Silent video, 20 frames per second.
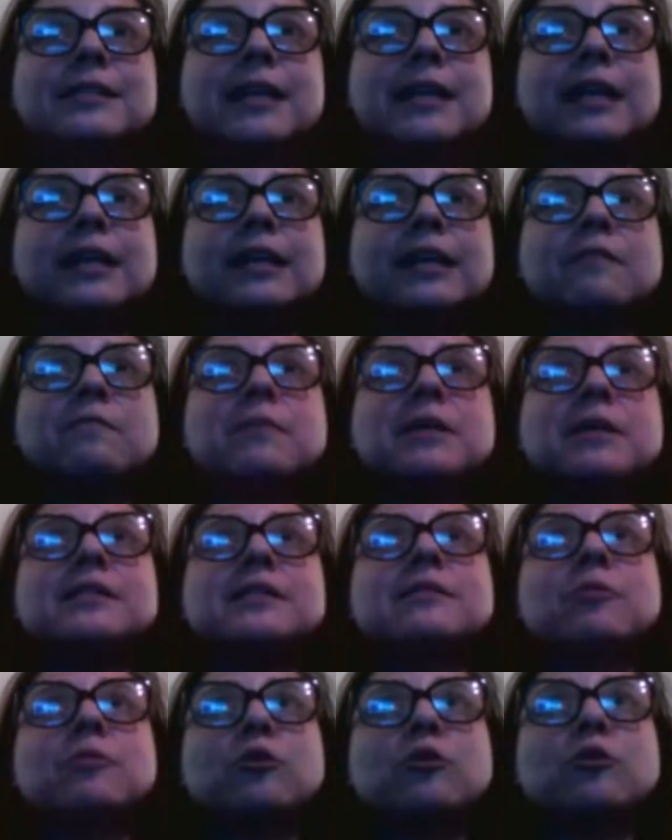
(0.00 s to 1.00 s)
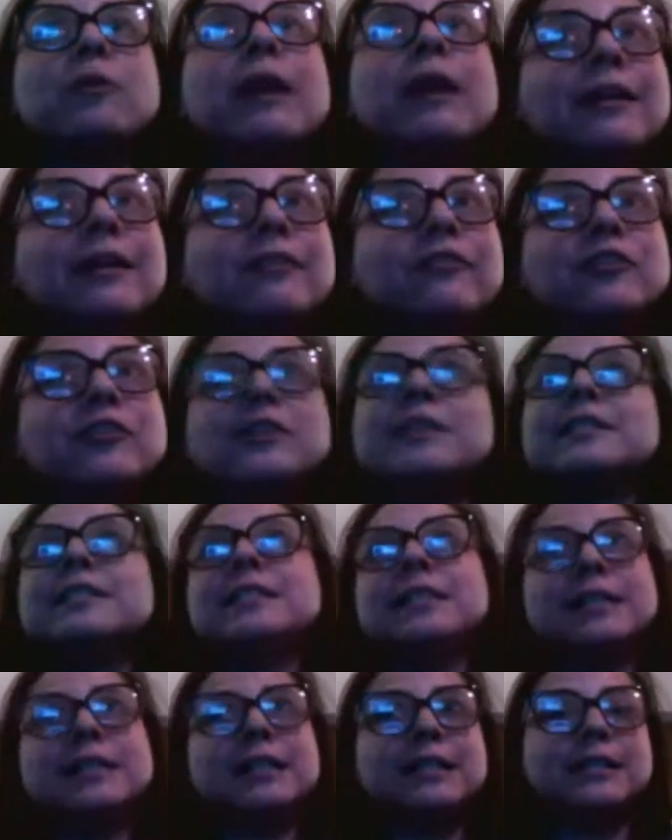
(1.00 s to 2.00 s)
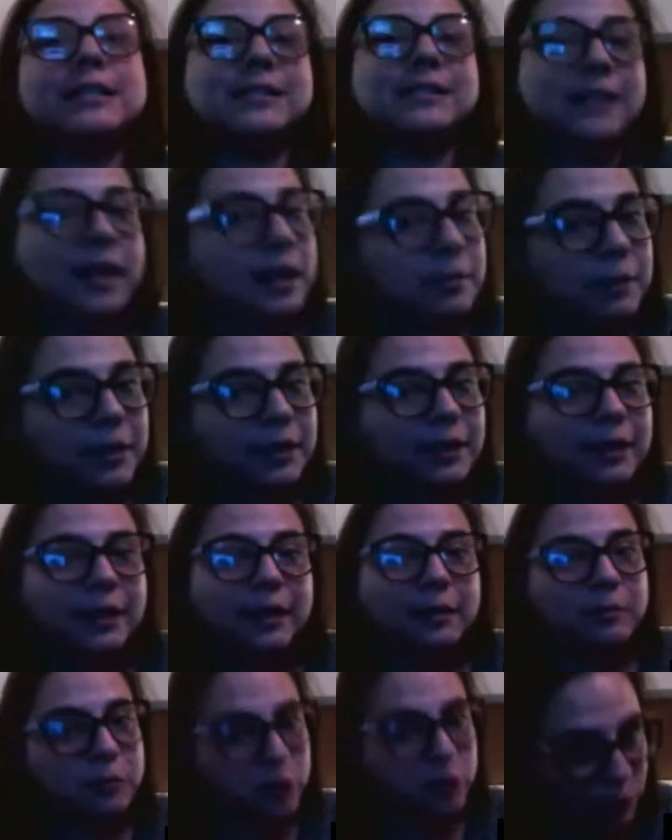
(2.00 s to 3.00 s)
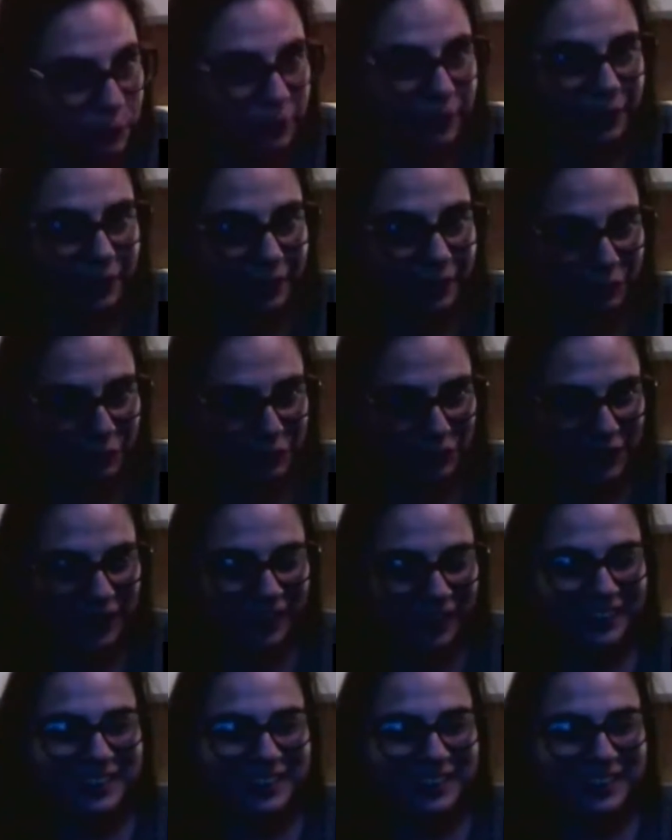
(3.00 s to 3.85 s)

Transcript: least like give me some credit for the stinking assignment that I'm doing. If you're